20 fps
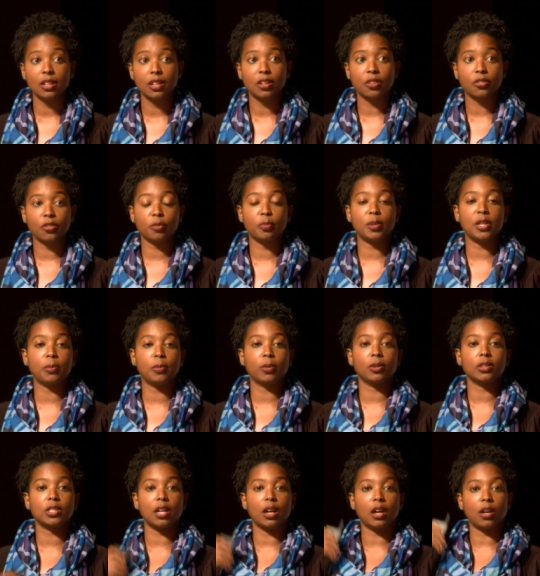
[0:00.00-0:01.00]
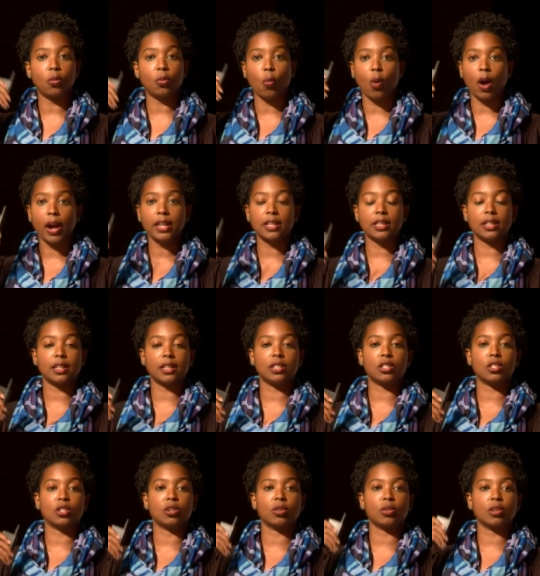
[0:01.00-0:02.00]
for people to unwind it and
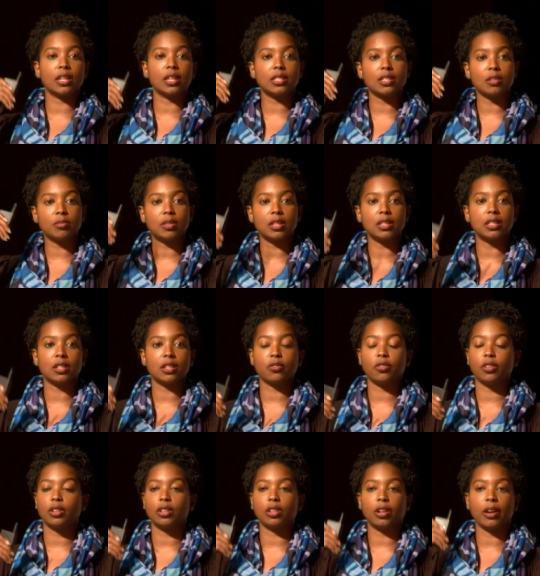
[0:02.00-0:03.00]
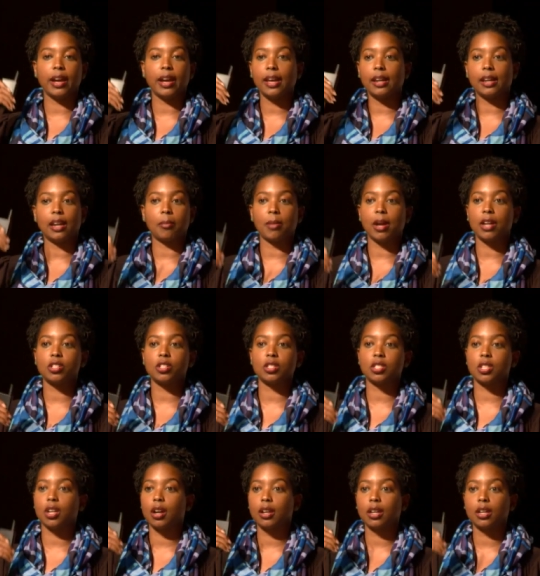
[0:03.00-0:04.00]
to create something different in their head. And I'm not just
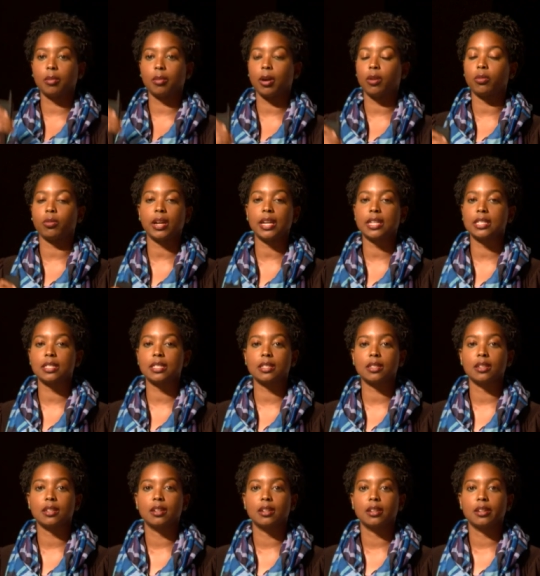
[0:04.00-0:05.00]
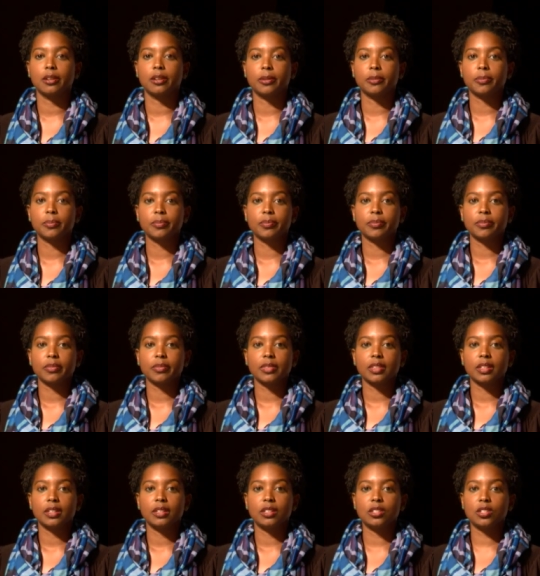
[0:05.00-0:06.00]
talking about race.
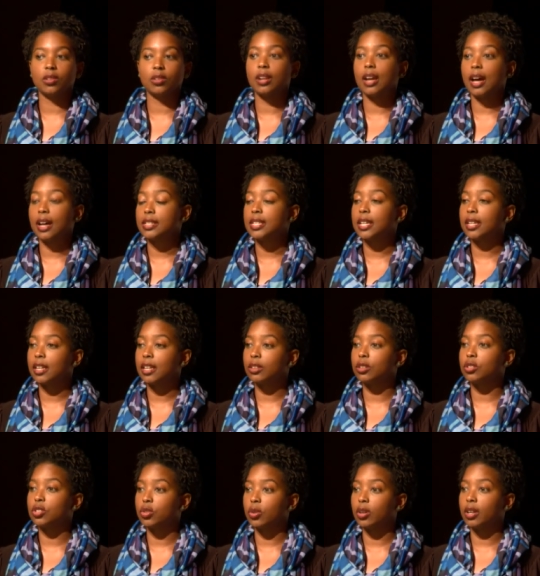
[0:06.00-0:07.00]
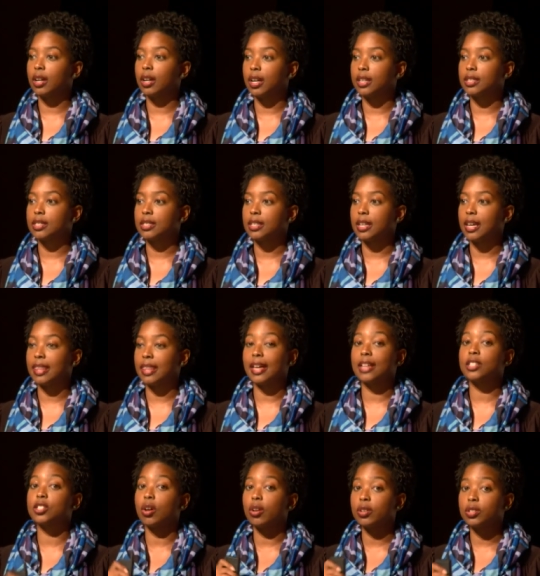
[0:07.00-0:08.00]
So, not taking the shortcuts, and
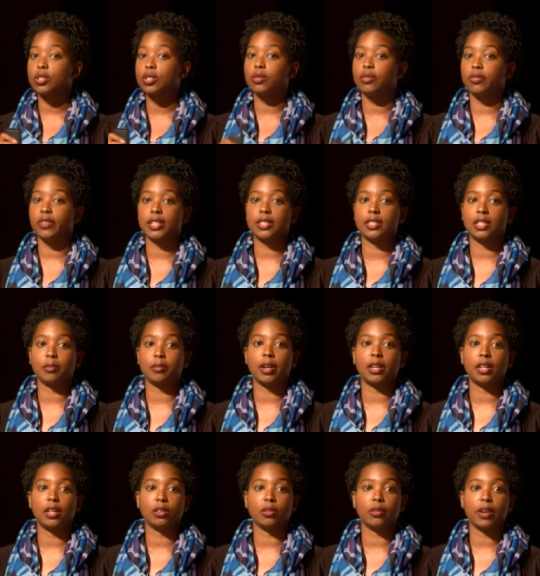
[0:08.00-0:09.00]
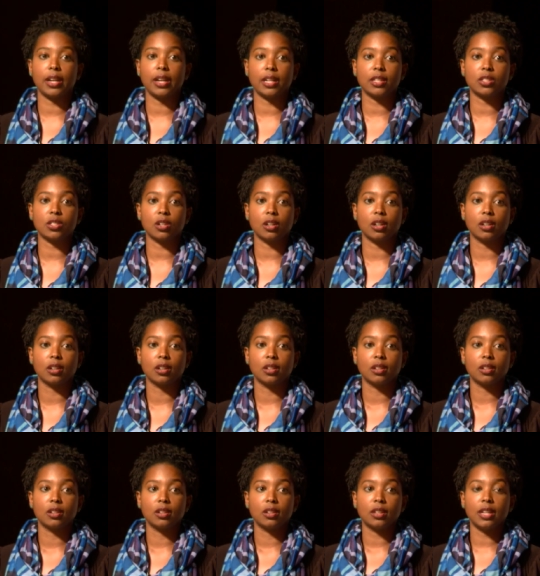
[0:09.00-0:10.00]
that's also investing money in the right answer.
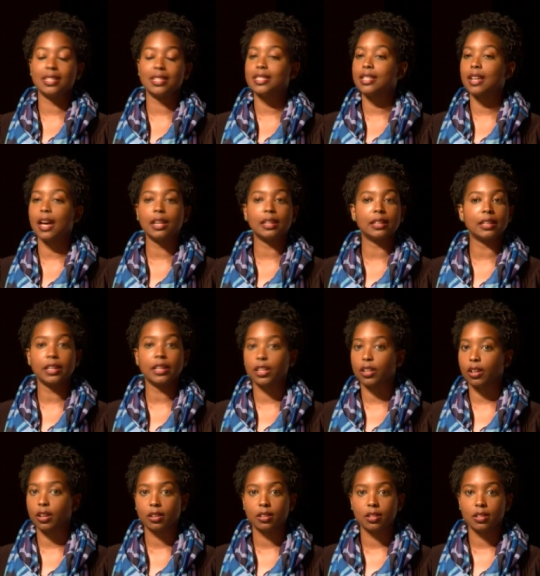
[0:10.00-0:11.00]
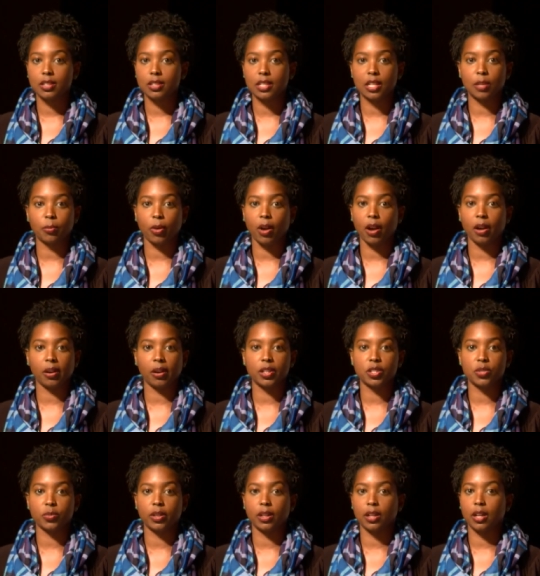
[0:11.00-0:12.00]
It's not linear, seeing
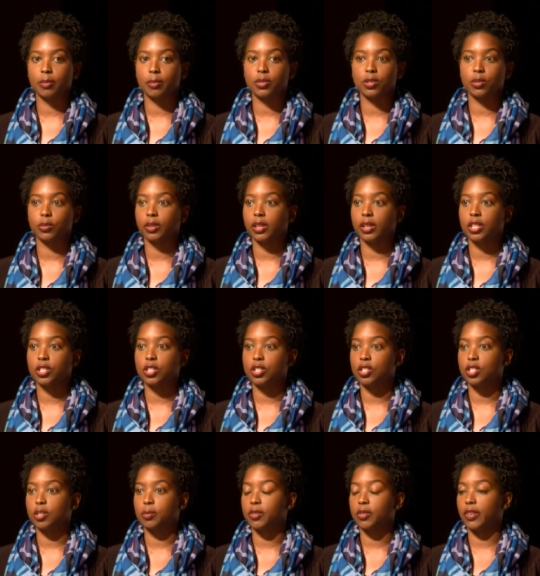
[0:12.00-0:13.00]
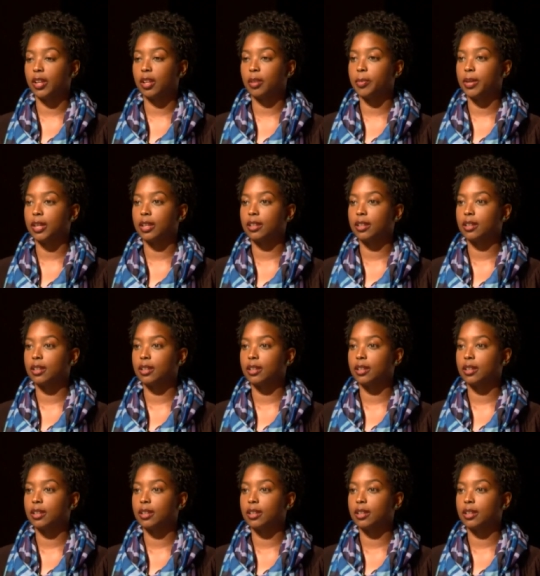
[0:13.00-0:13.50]
progress when it comes to relationship developing.